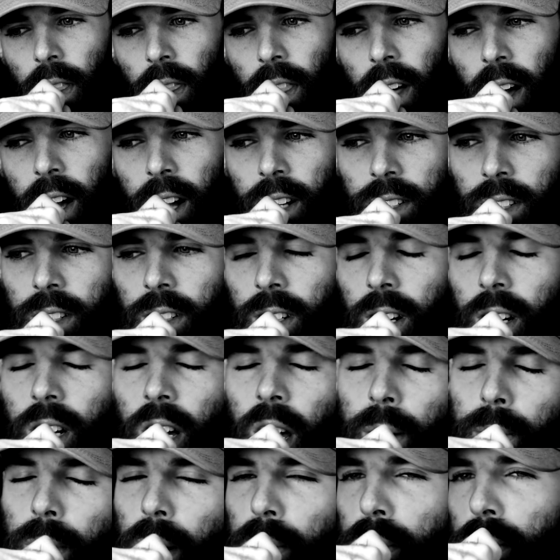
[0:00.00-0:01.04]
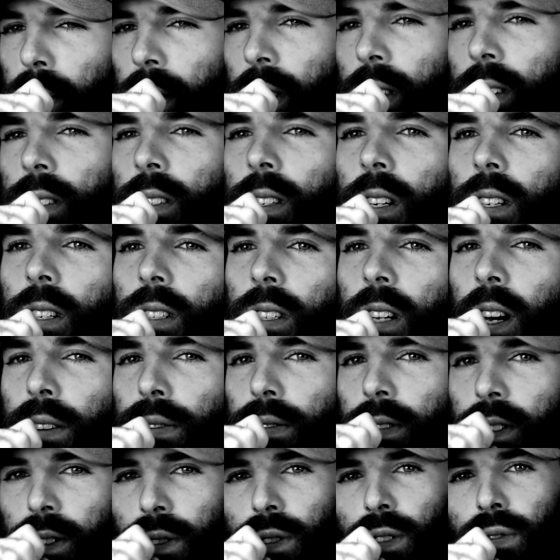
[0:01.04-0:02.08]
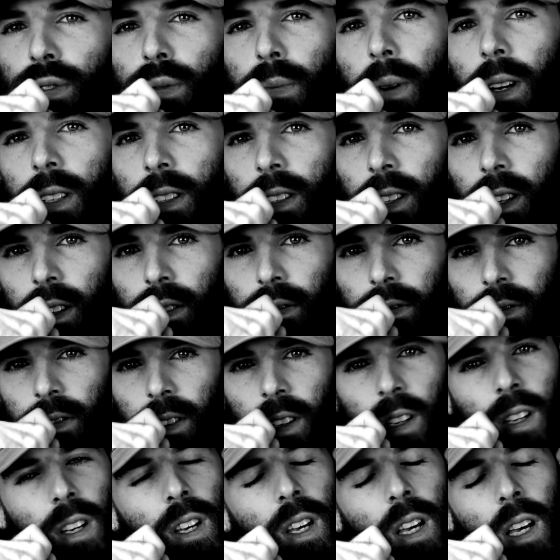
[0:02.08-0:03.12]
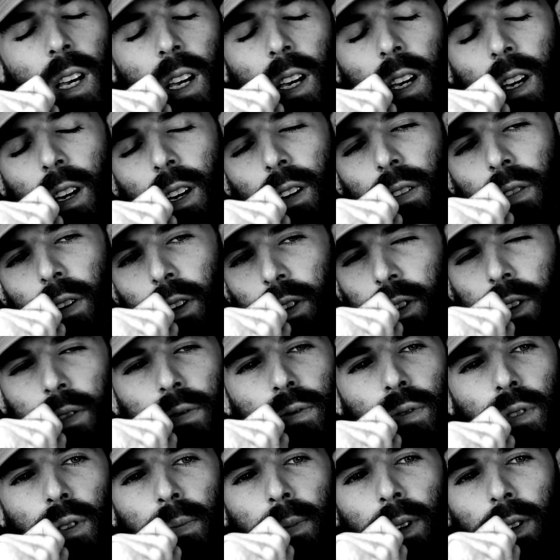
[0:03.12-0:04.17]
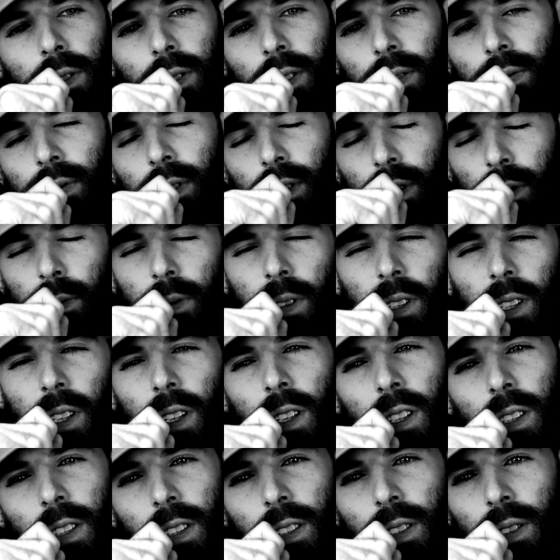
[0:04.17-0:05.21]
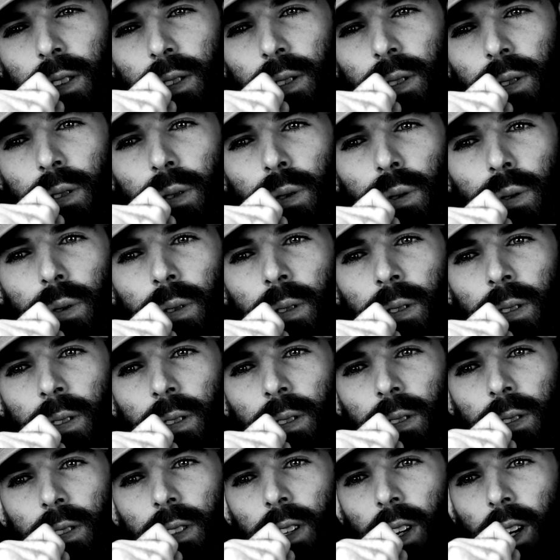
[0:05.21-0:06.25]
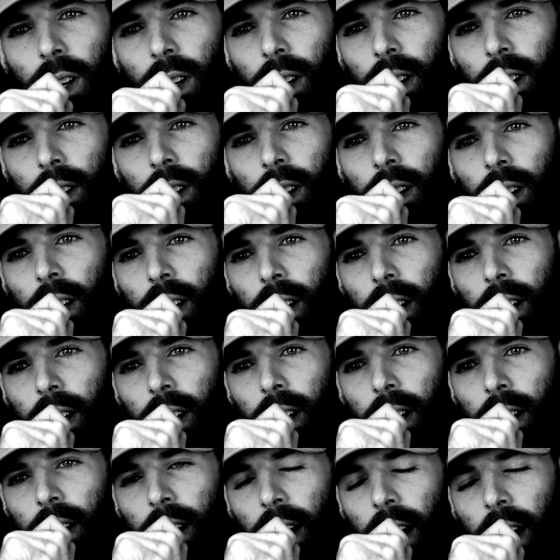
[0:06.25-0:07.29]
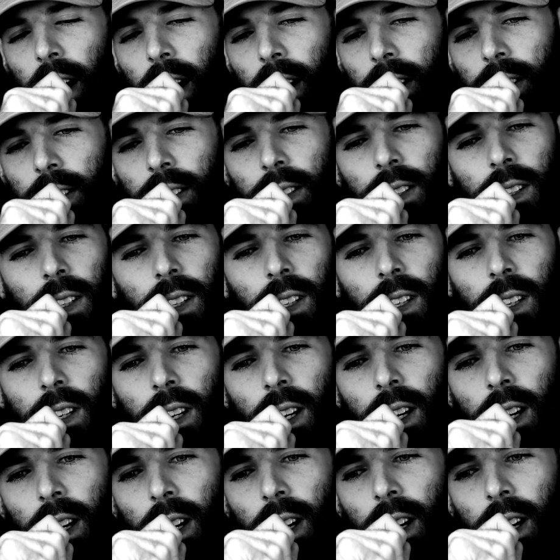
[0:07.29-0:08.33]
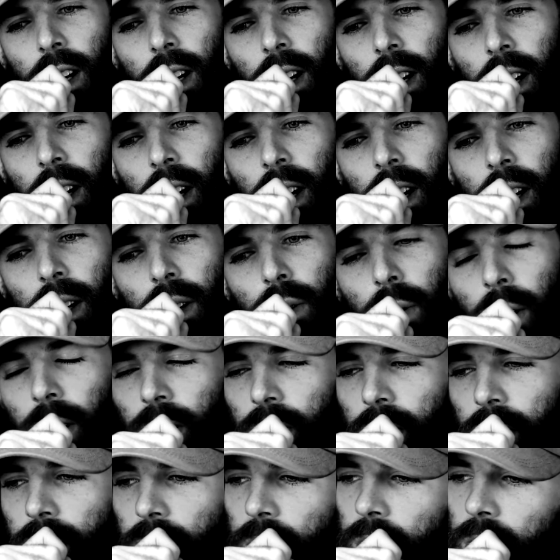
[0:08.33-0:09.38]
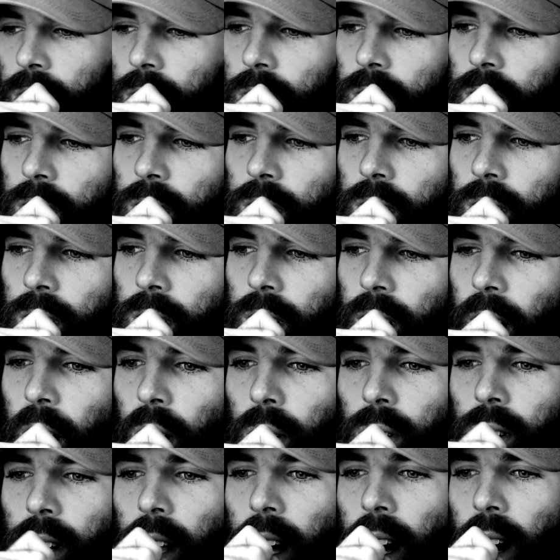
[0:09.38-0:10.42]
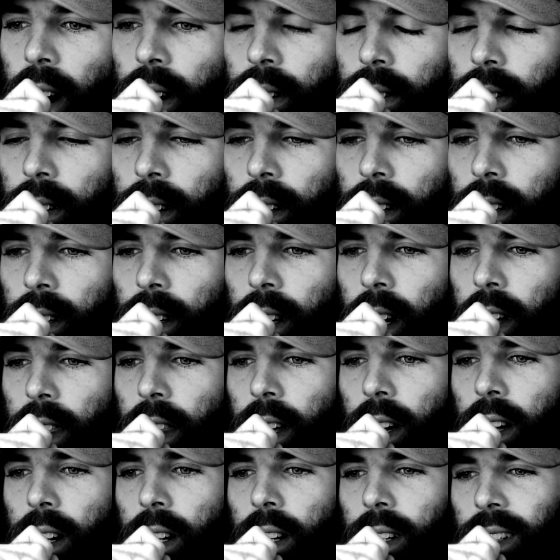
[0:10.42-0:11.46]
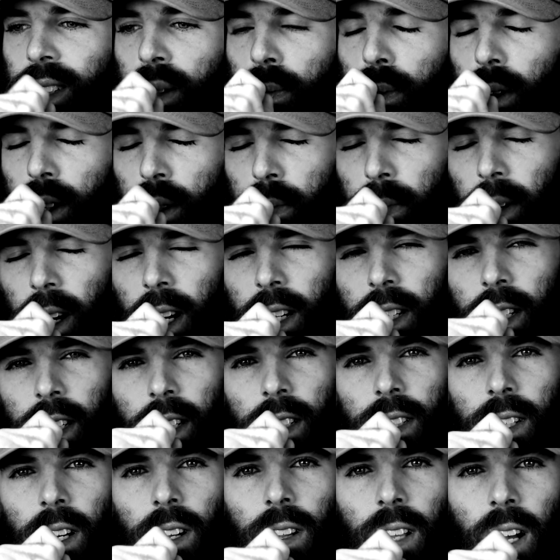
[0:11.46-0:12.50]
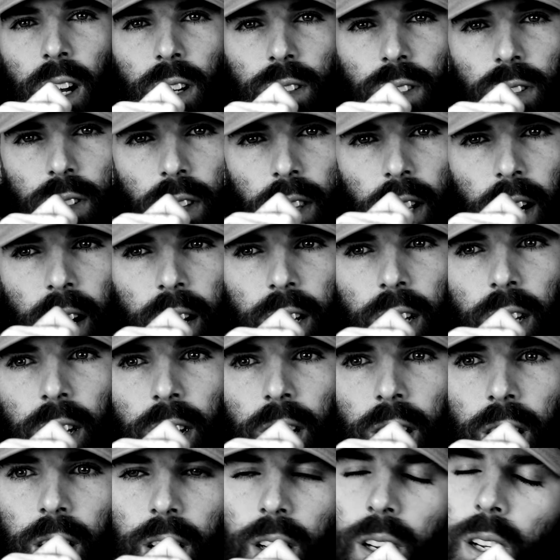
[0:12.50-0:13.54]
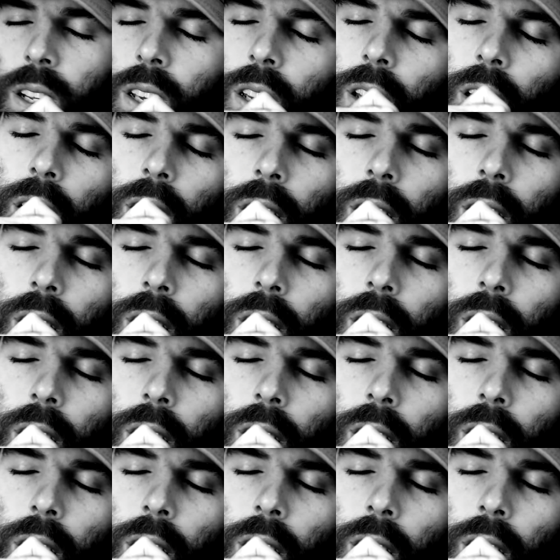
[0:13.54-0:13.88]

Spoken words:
the answer I came up with is I definitely do it for myself. First and foremost, it feels really good to talk and ask questions out loud and then express my ideas out loud so that I can